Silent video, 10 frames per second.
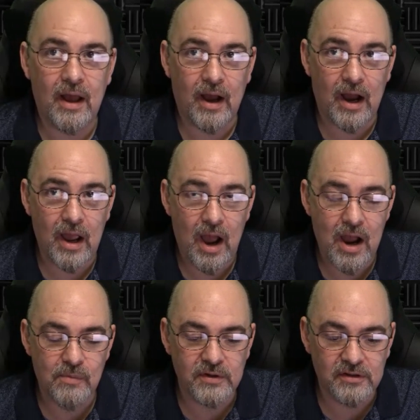I, I
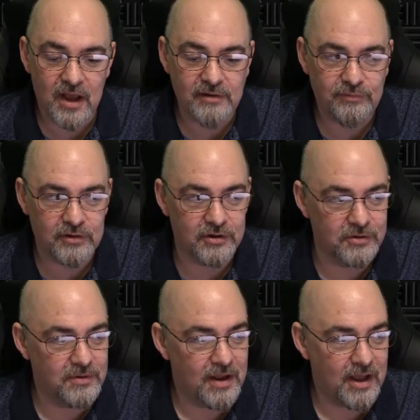would like for
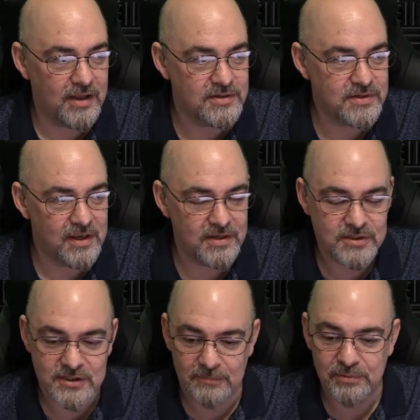you as as
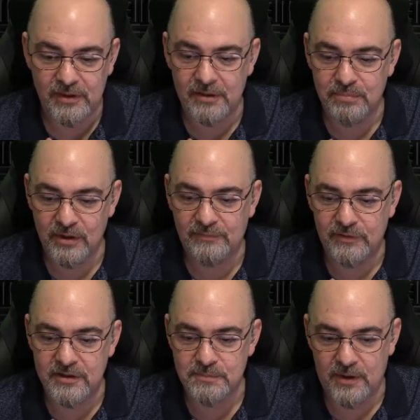simply and
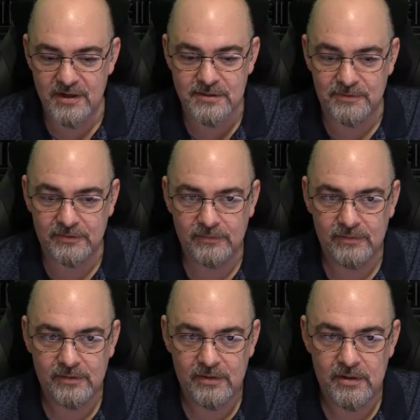briefly as possible
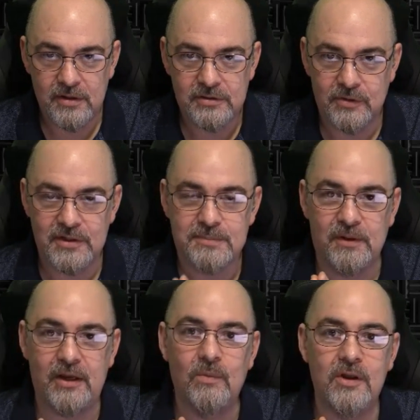to
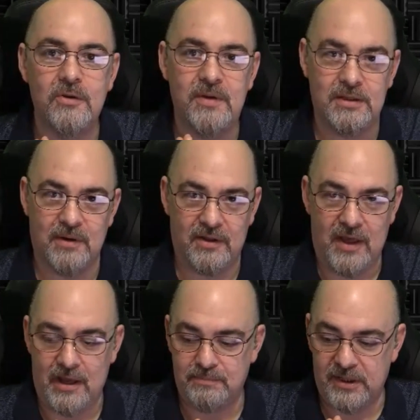explain what you mean by
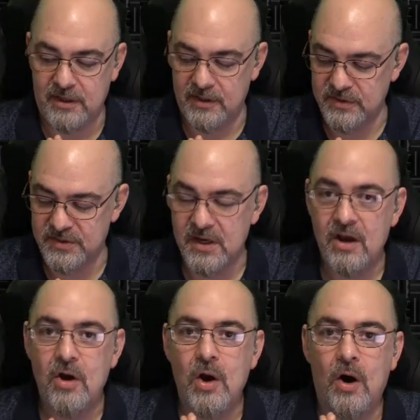that because
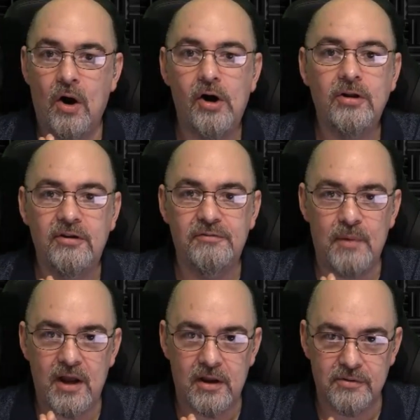all of
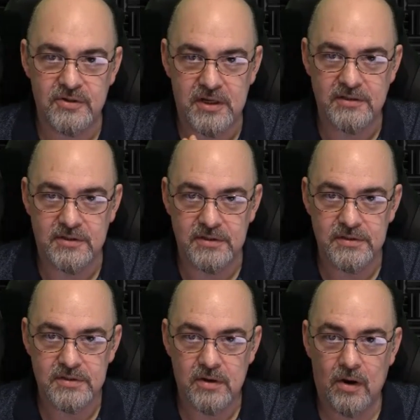my other
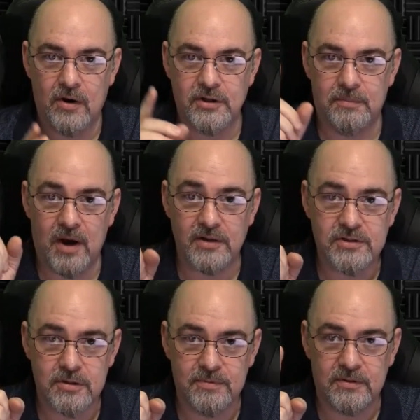senses are
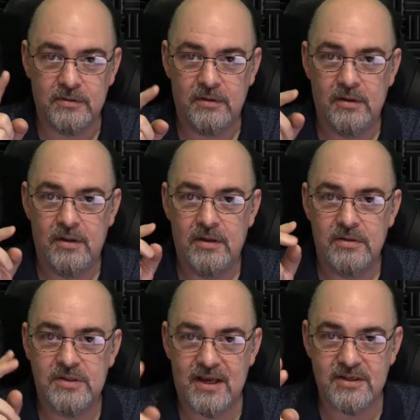demonstrable,
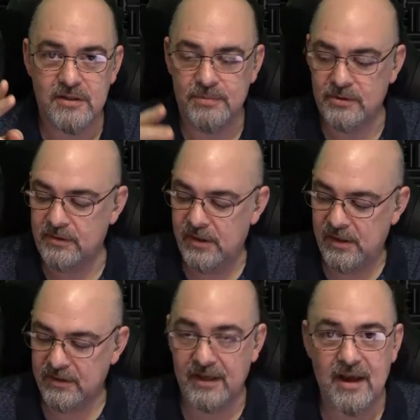testable.
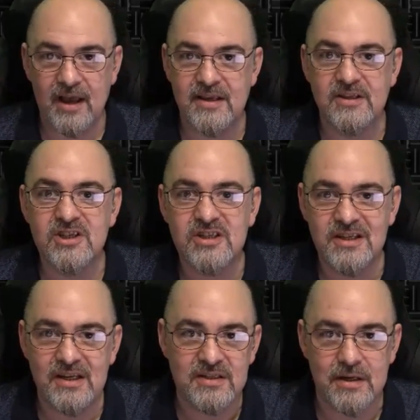Like I can
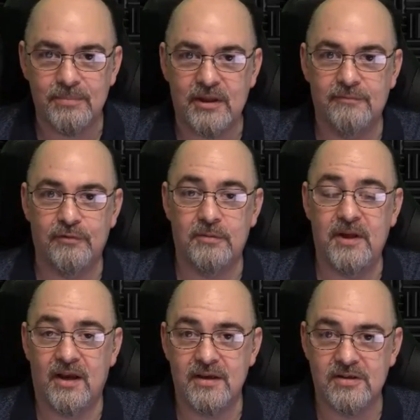see something in front of me,
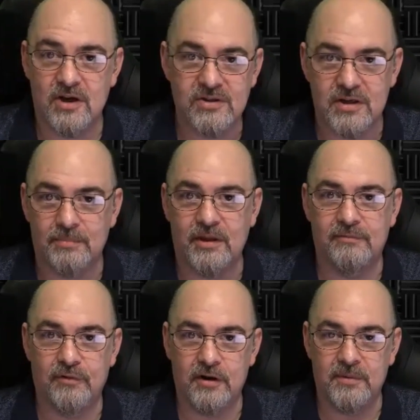I can touch something in
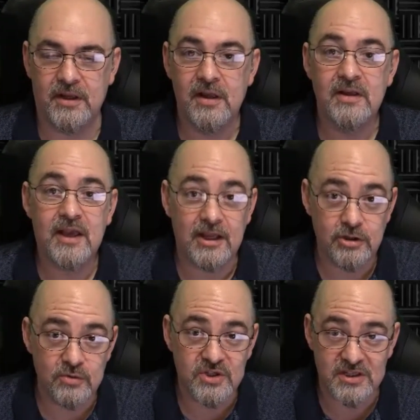front of me. Can
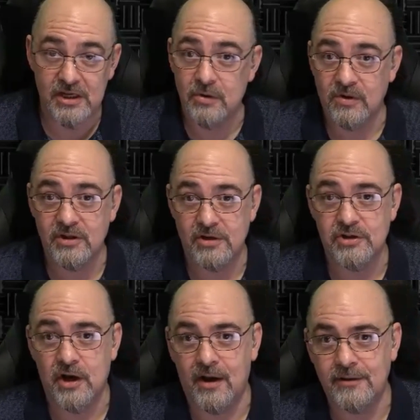you see or touch
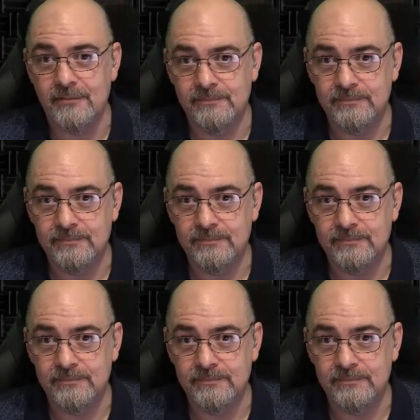God?